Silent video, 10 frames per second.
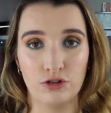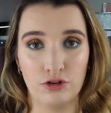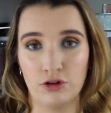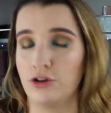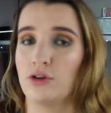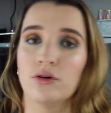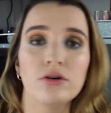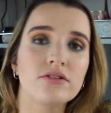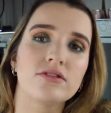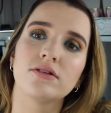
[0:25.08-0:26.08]
two
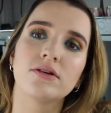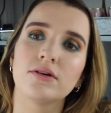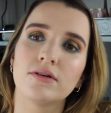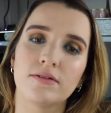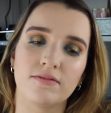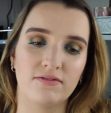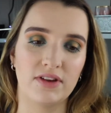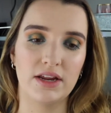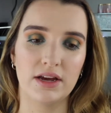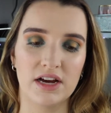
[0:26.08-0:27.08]
looks
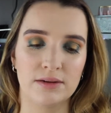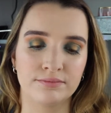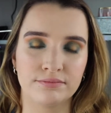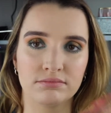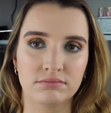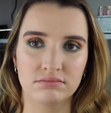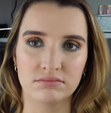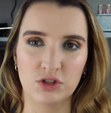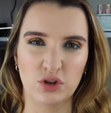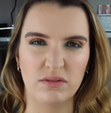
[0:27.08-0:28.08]
video,
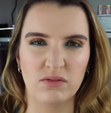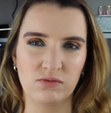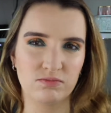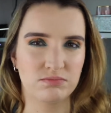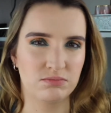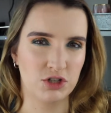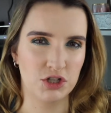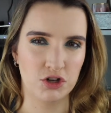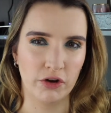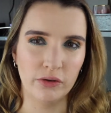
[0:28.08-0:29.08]
sort of
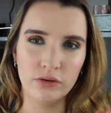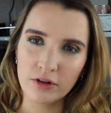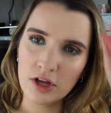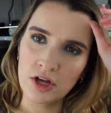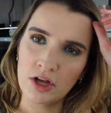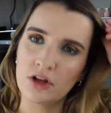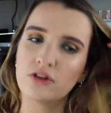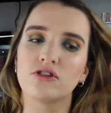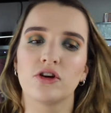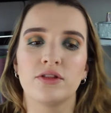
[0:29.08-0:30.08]
tutorials.
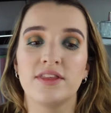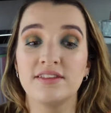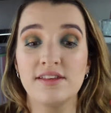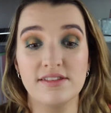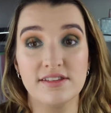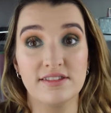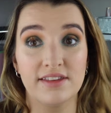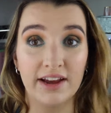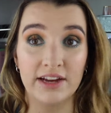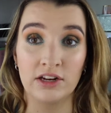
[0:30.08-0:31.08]
So this is the
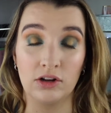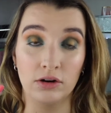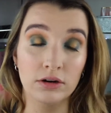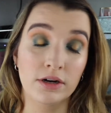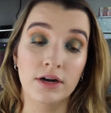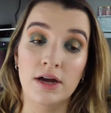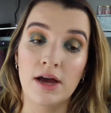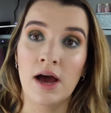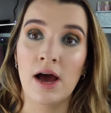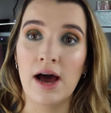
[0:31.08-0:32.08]
second look.
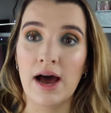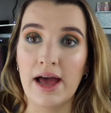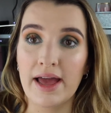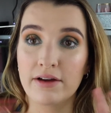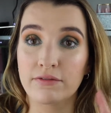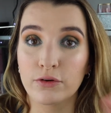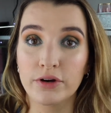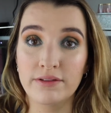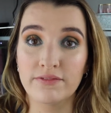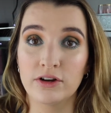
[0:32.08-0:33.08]
I have
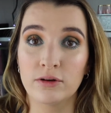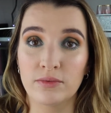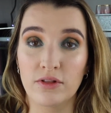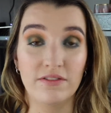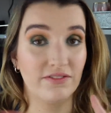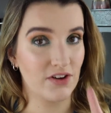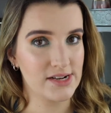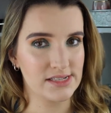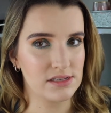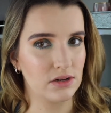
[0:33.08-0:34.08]
already filmed the
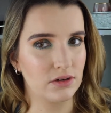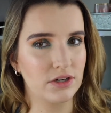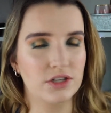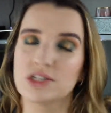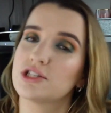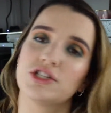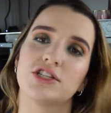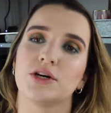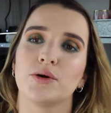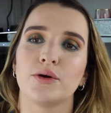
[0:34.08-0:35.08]
first look,
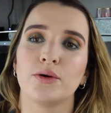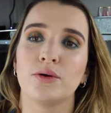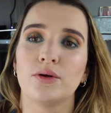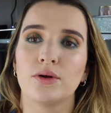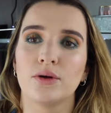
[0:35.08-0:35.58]
so